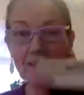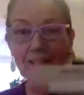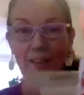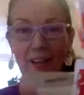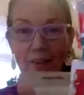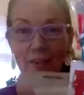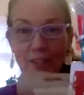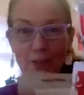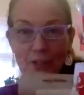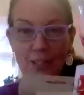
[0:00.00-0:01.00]
Look how
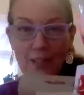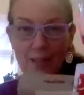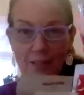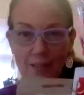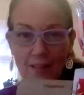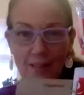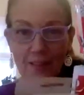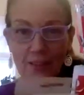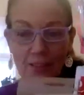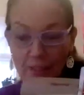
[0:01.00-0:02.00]
cute she is.
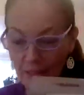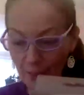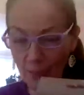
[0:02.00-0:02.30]
She's a little...